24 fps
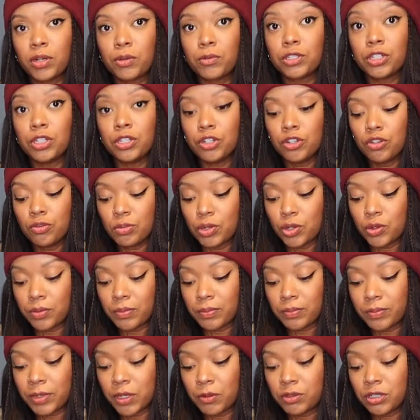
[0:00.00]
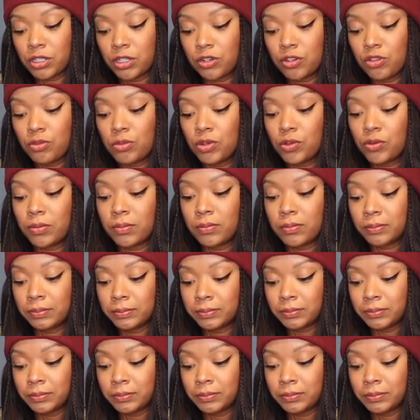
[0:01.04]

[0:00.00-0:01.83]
It was the new moon. It was the new moon.